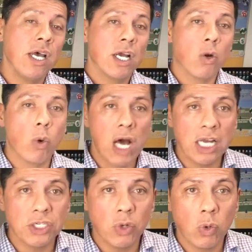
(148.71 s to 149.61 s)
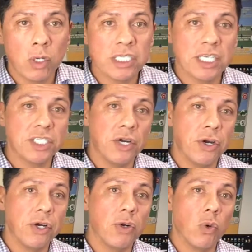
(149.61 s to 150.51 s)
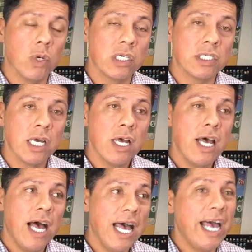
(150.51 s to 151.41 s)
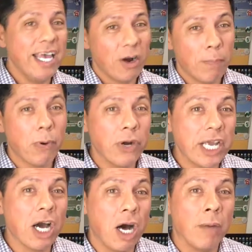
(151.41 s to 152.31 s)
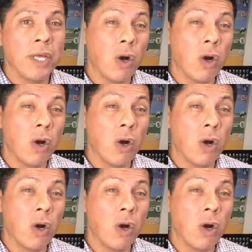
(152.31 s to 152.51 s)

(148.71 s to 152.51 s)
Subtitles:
garage doors, exterior doors are pretty common.